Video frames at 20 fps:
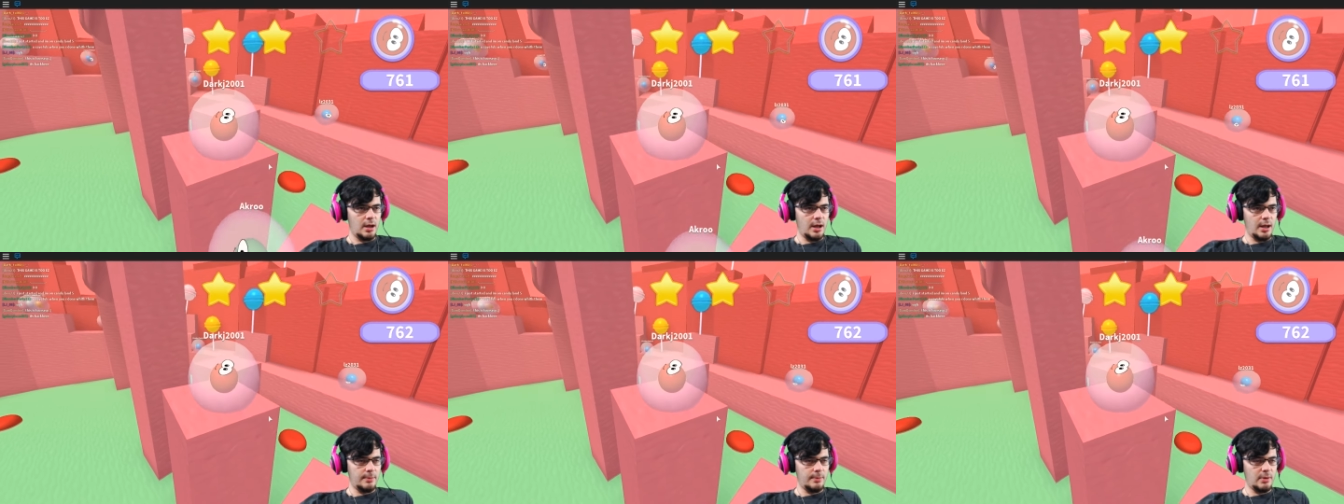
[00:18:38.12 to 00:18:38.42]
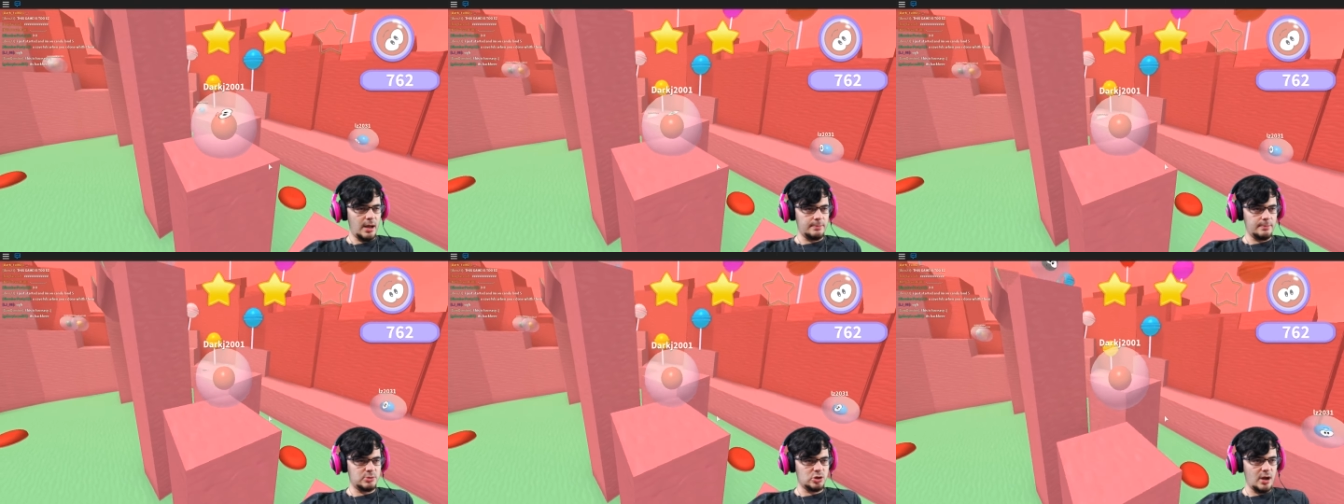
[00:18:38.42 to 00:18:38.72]
I'm,
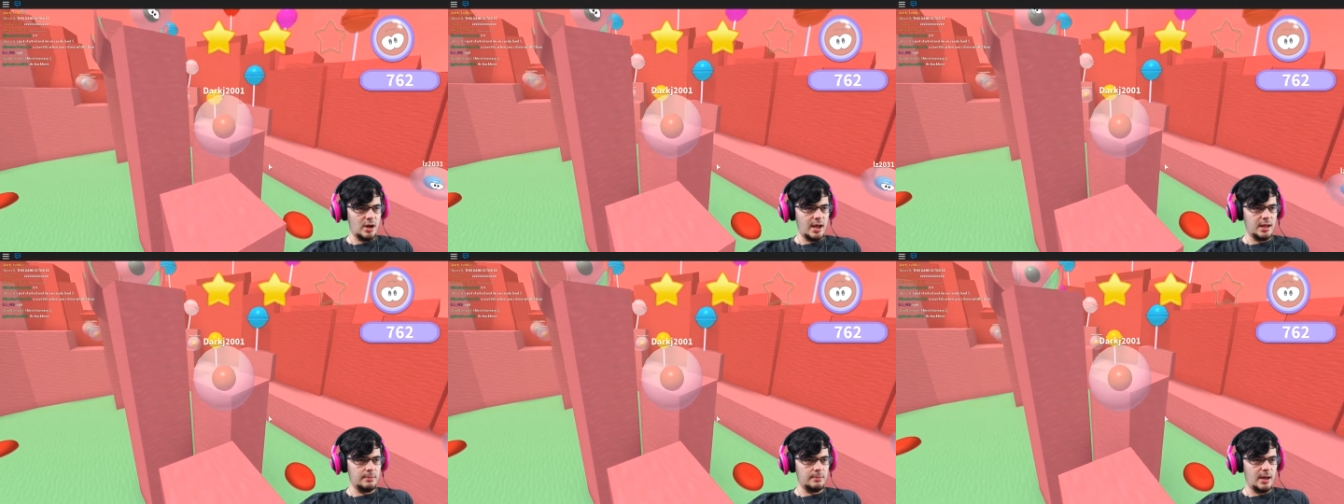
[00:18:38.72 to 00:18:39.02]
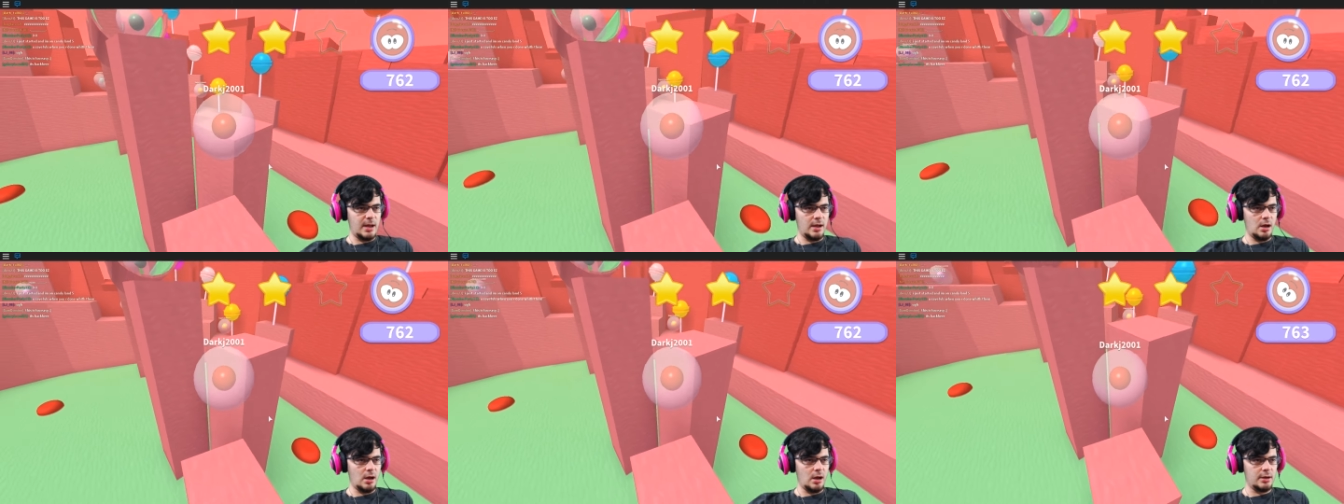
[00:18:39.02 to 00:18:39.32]
I'm trying
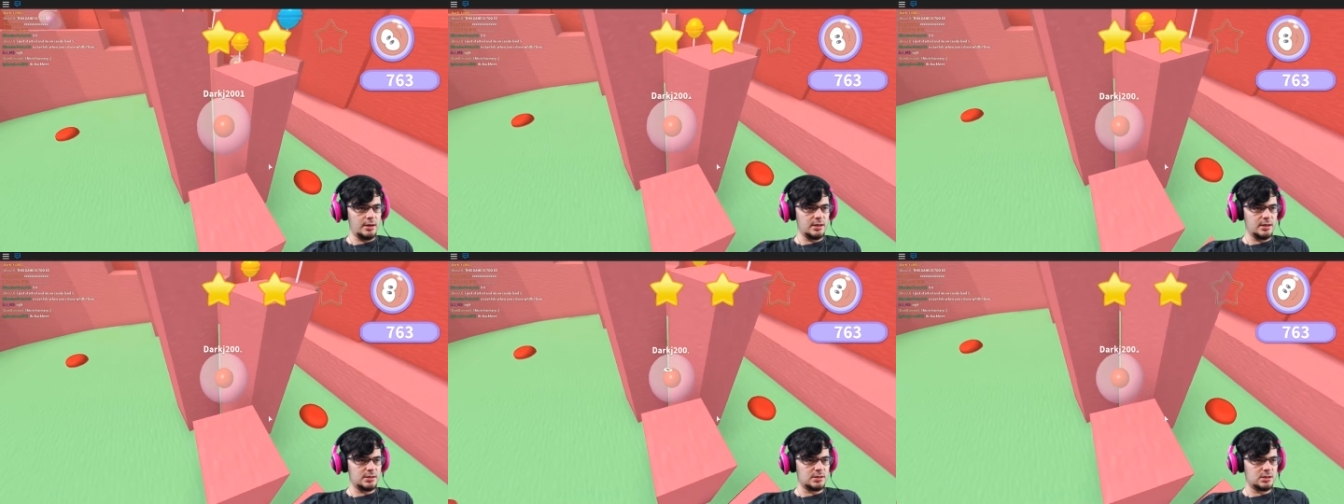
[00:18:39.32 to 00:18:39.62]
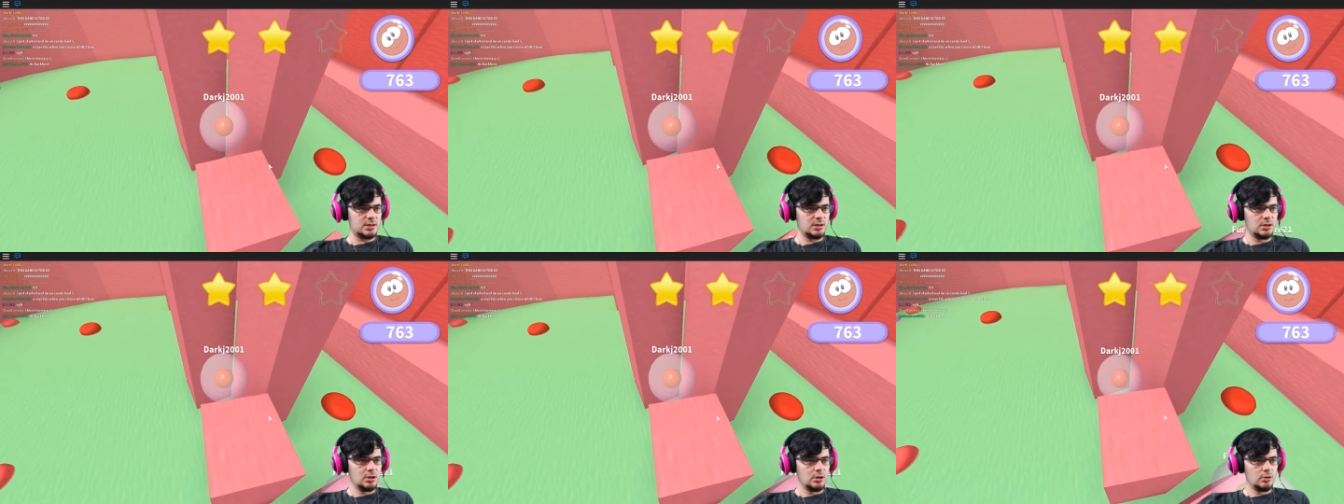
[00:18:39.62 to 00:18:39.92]
my
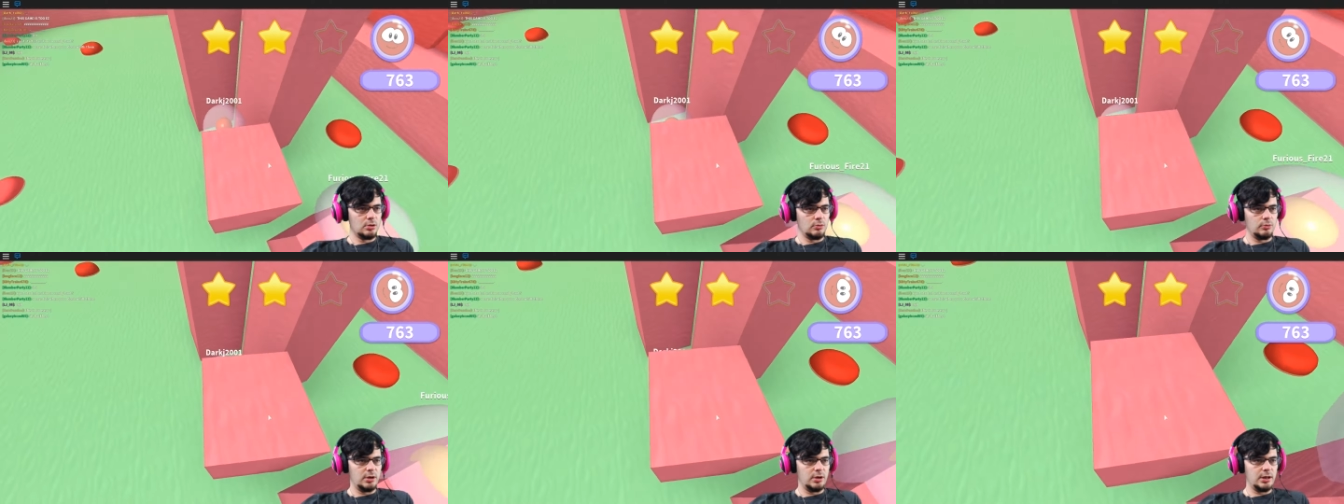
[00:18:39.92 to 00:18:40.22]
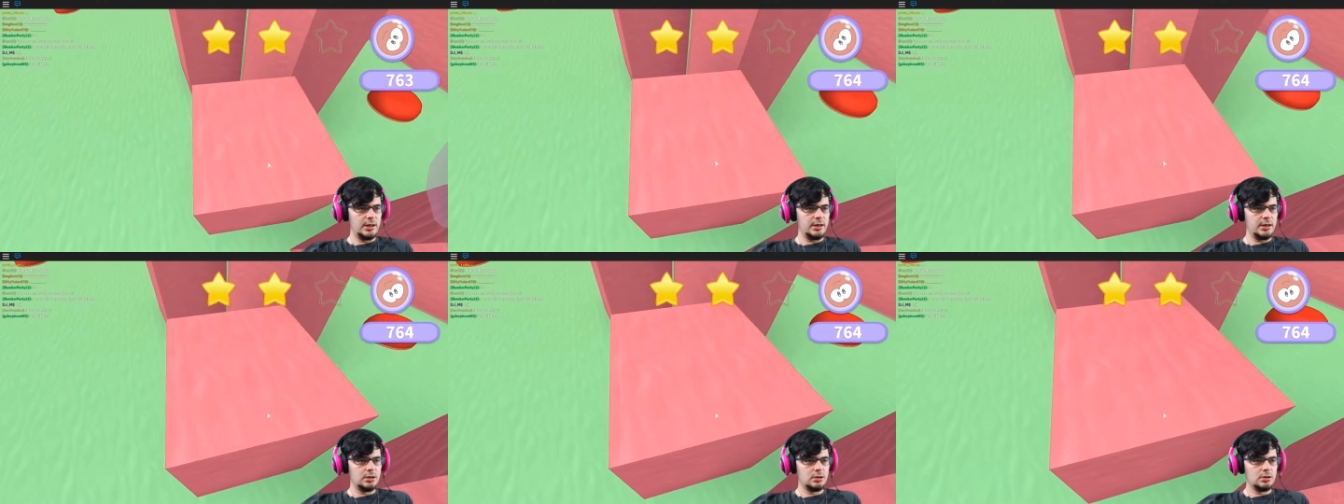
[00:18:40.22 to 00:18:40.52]
hardest.
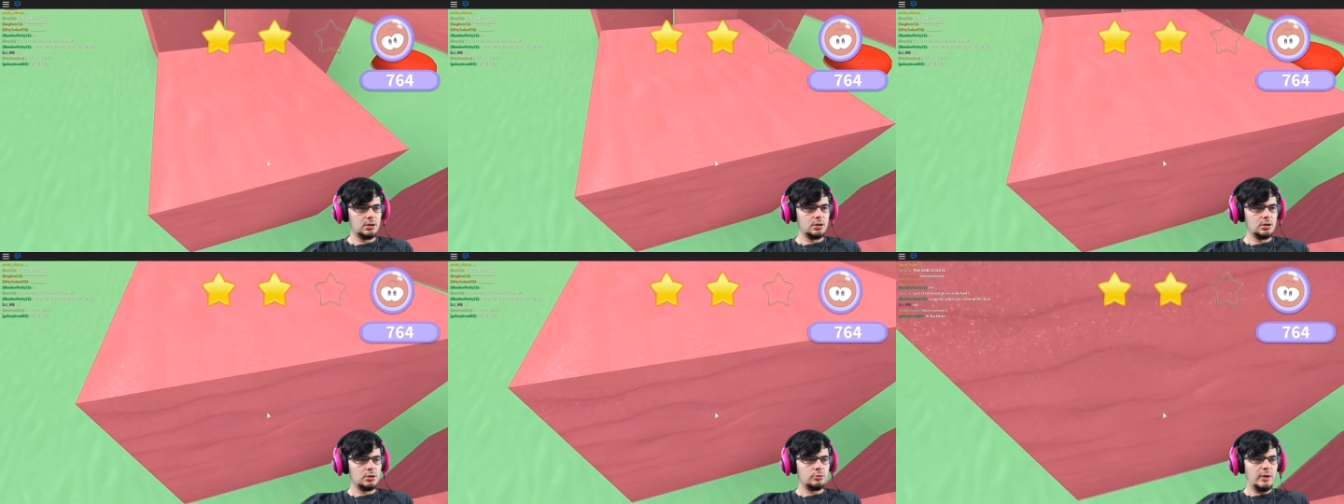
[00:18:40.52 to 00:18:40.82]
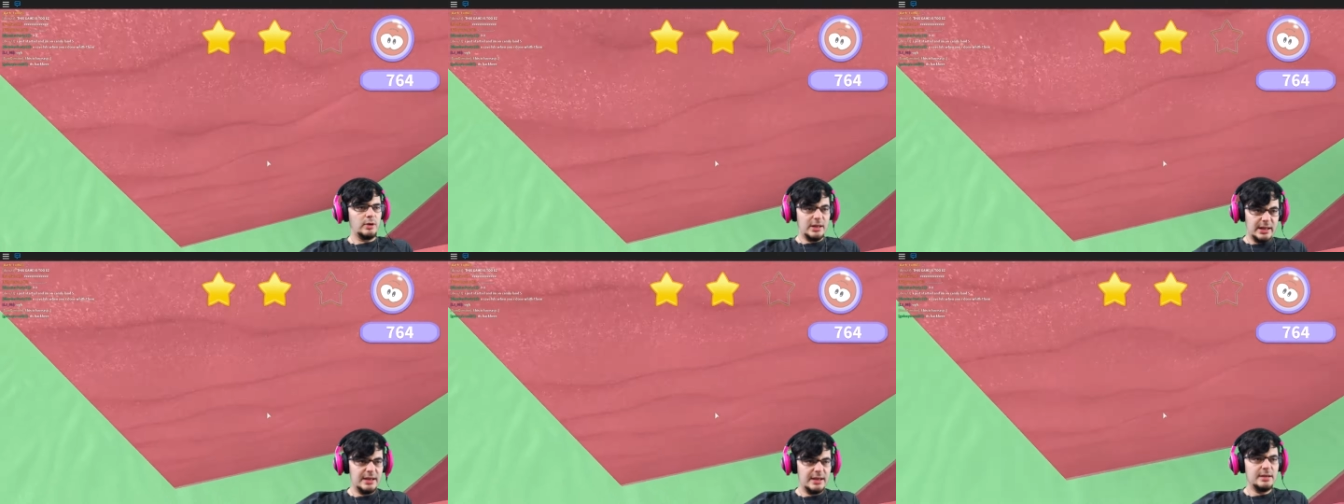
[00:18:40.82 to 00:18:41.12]
Really?
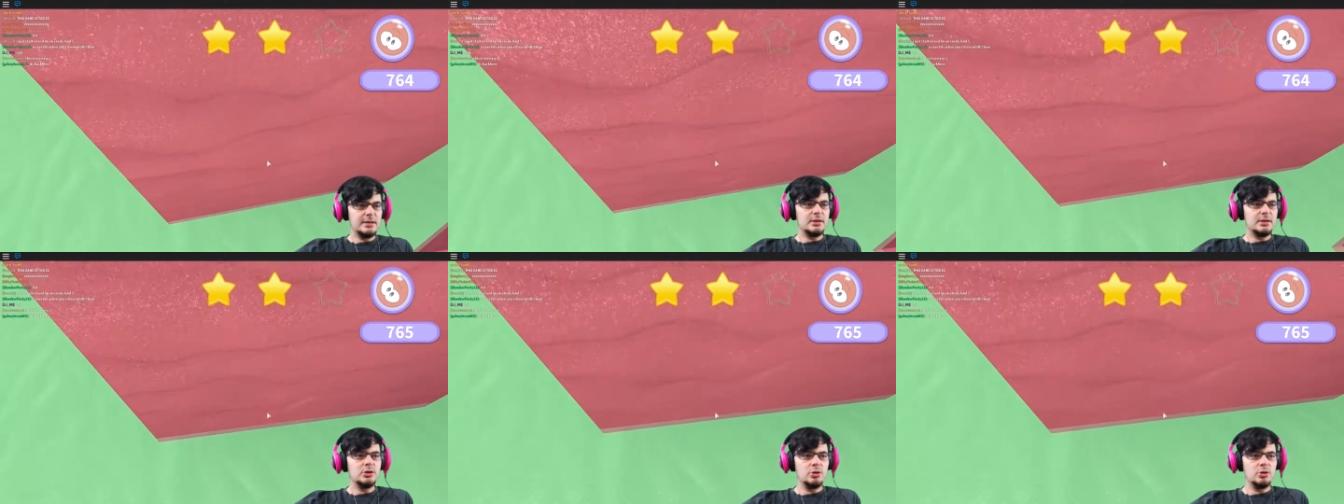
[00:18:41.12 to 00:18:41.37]
Really?